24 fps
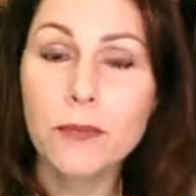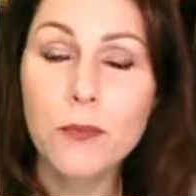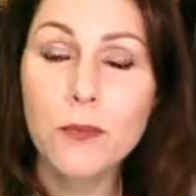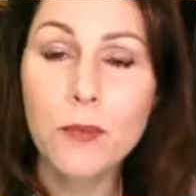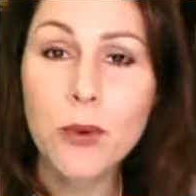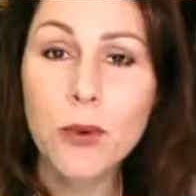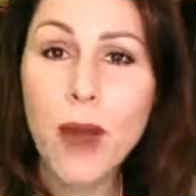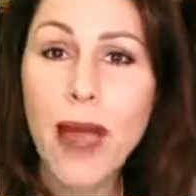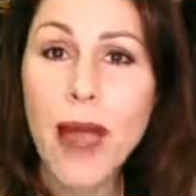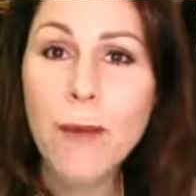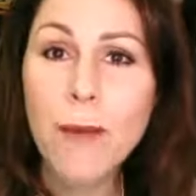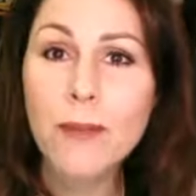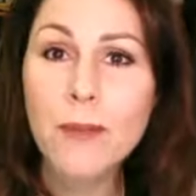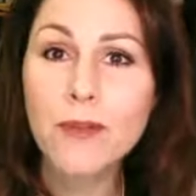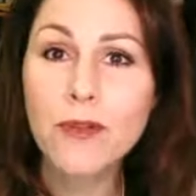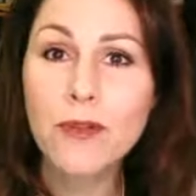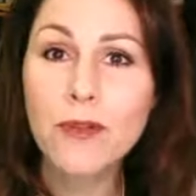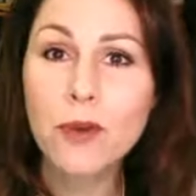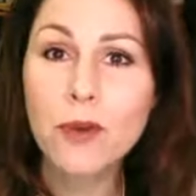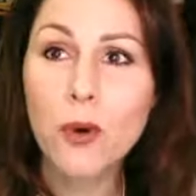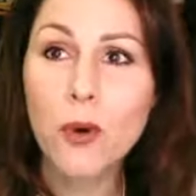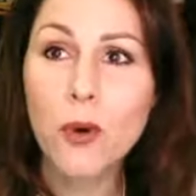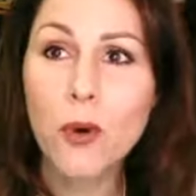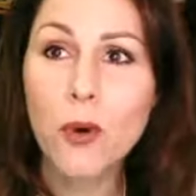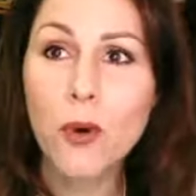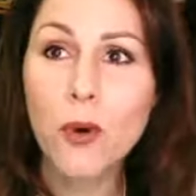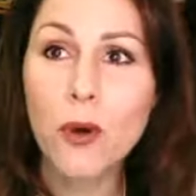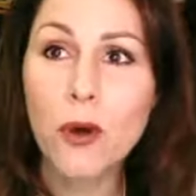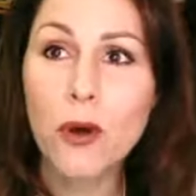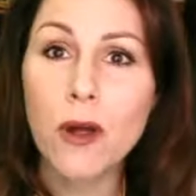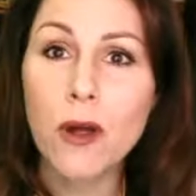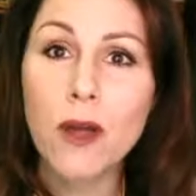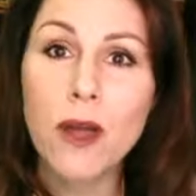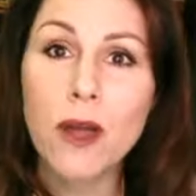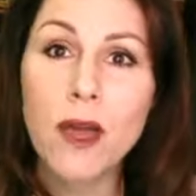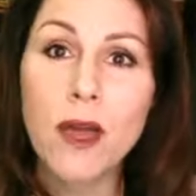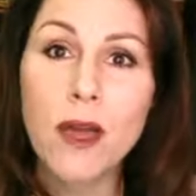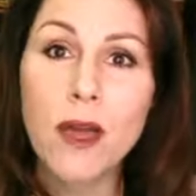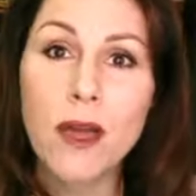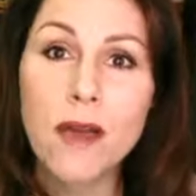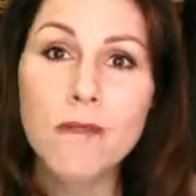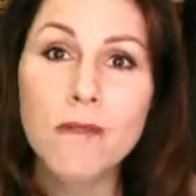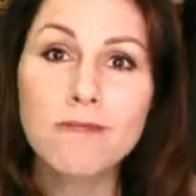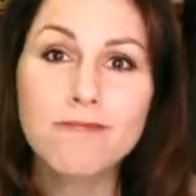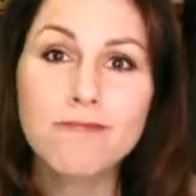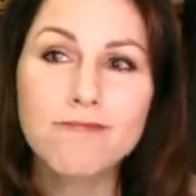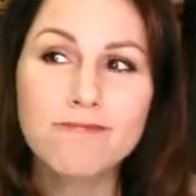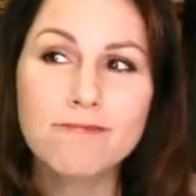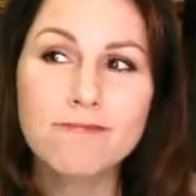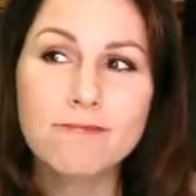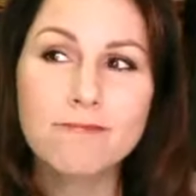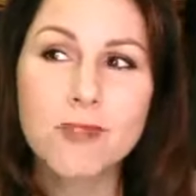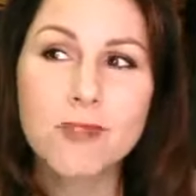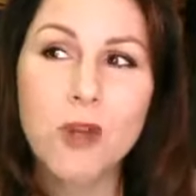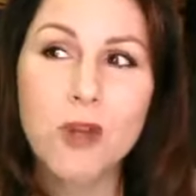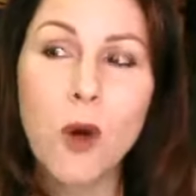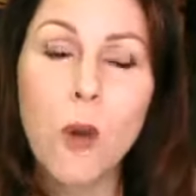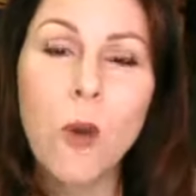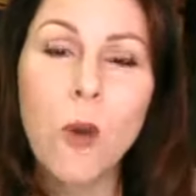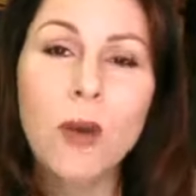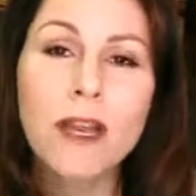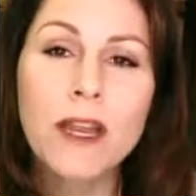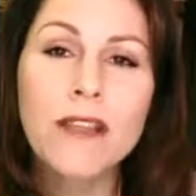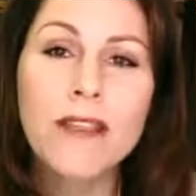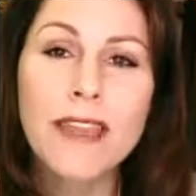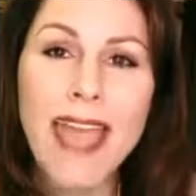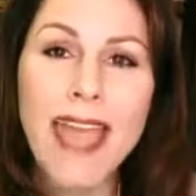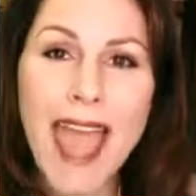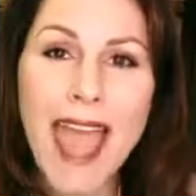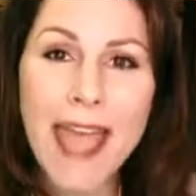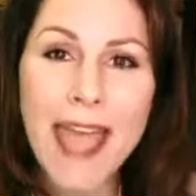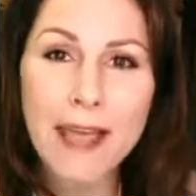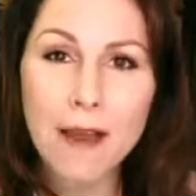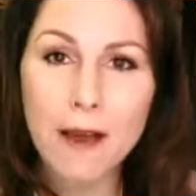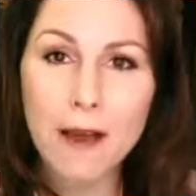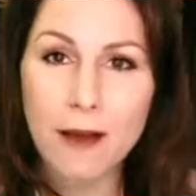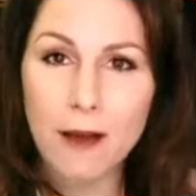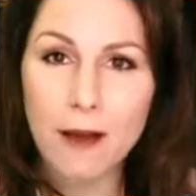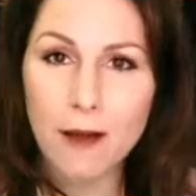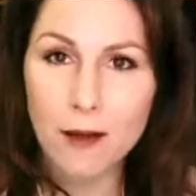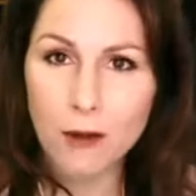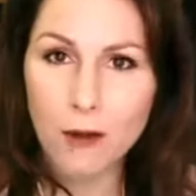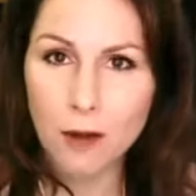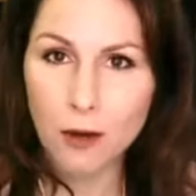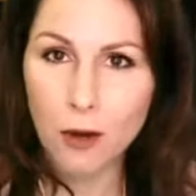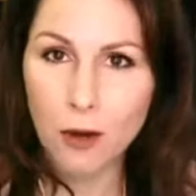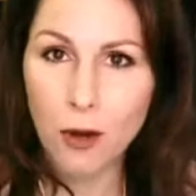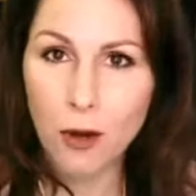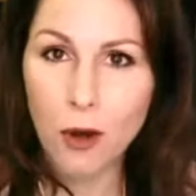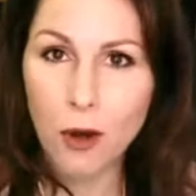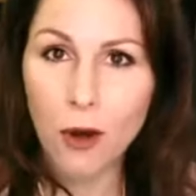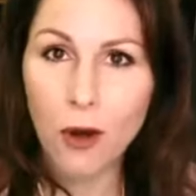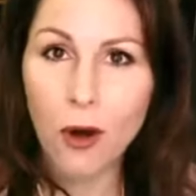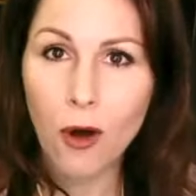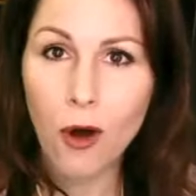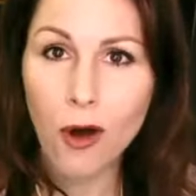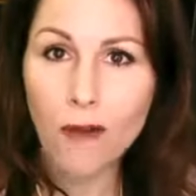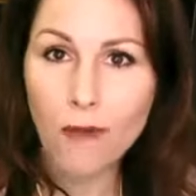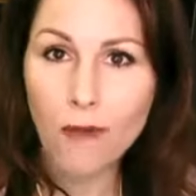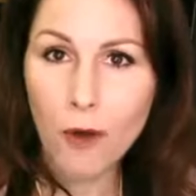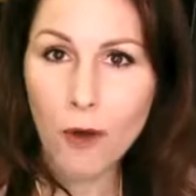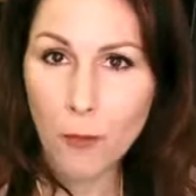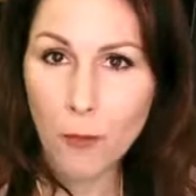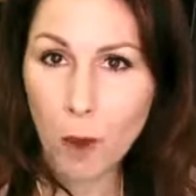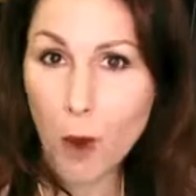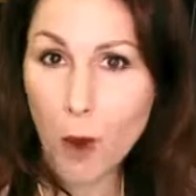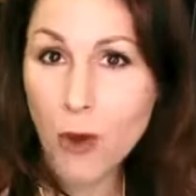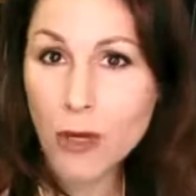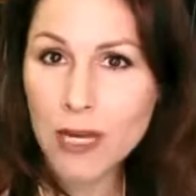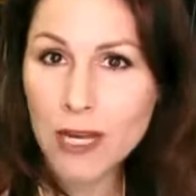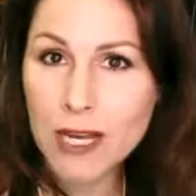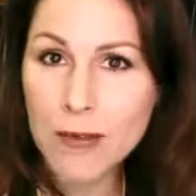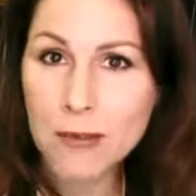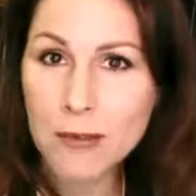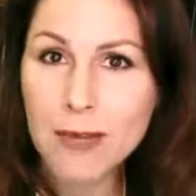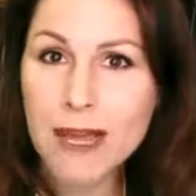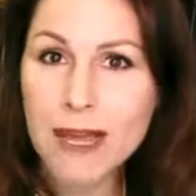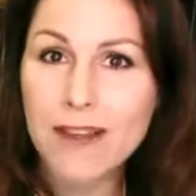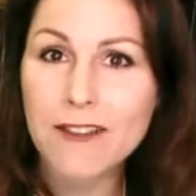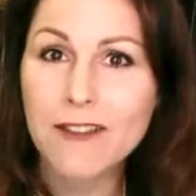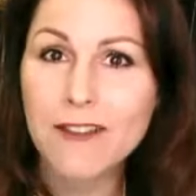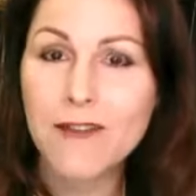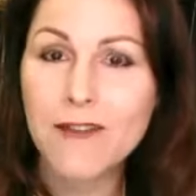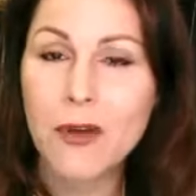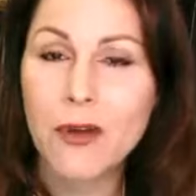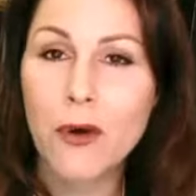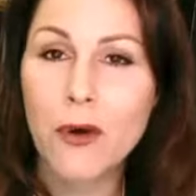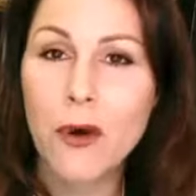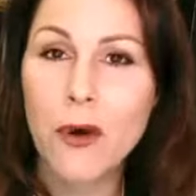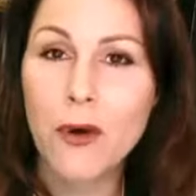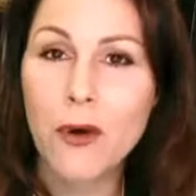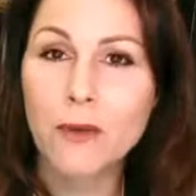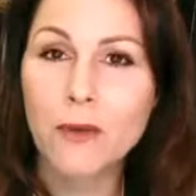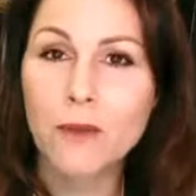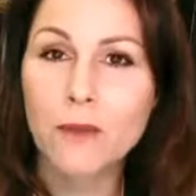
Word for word: Perhaps you're not wanting the anchor of owning a place of your own